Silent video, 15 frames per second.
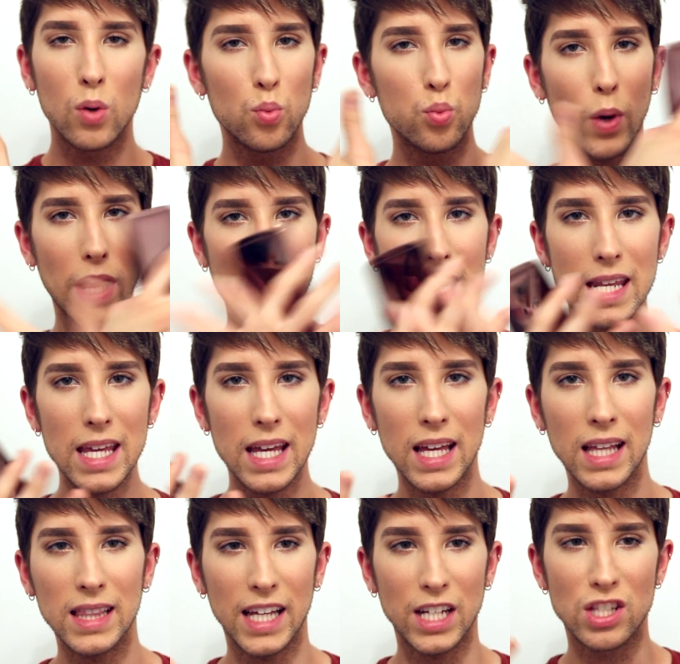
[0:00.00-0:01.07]

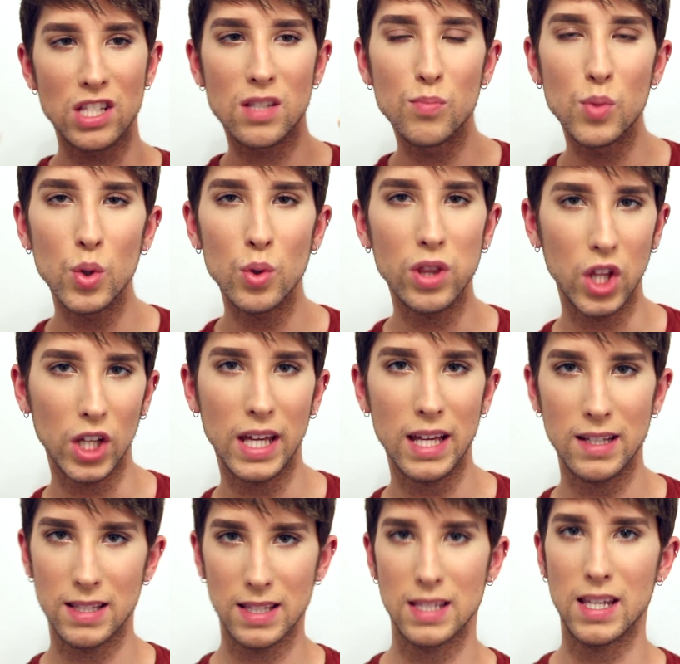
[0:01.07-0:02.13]
radiant, like smooth
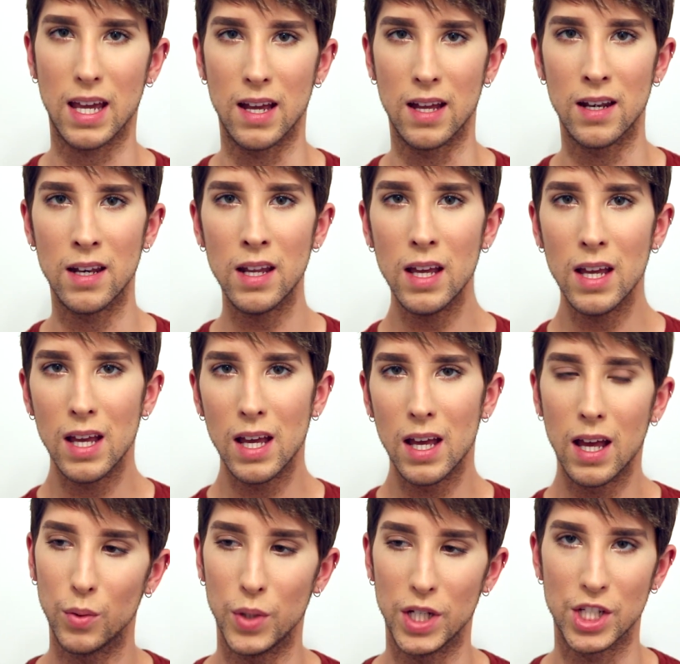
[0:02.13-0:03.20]
looking skin,
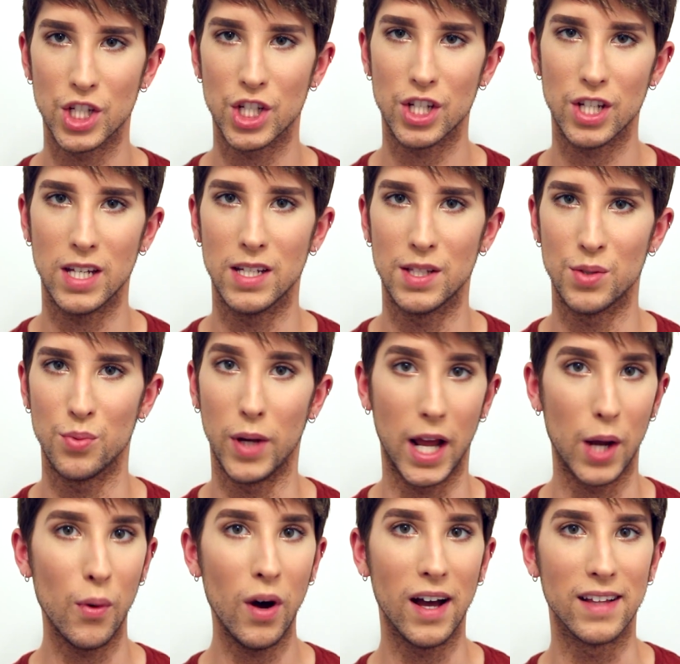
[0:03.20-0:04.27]
which is what
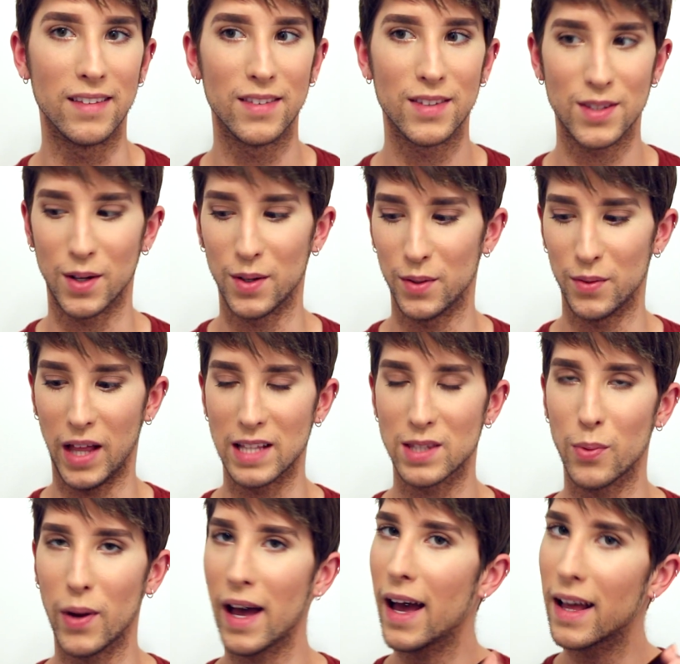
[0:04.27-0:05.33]
I want. So
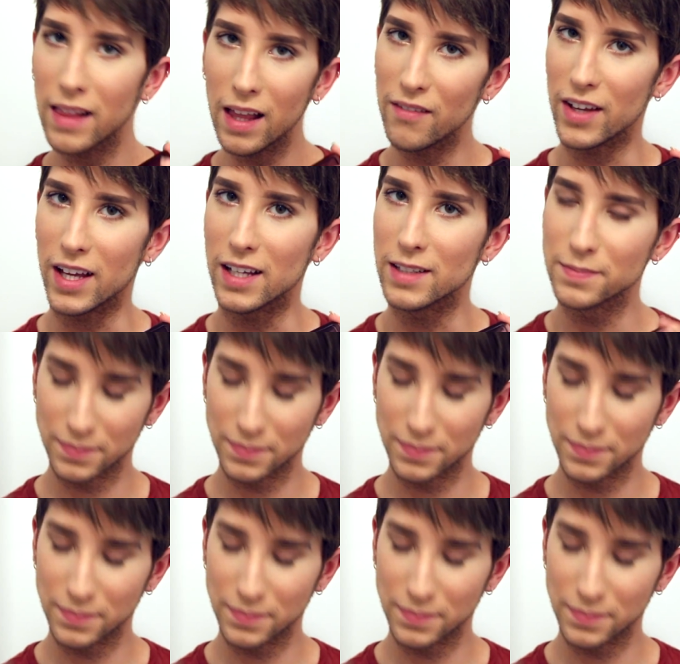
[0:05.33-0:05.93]
that's why I love it.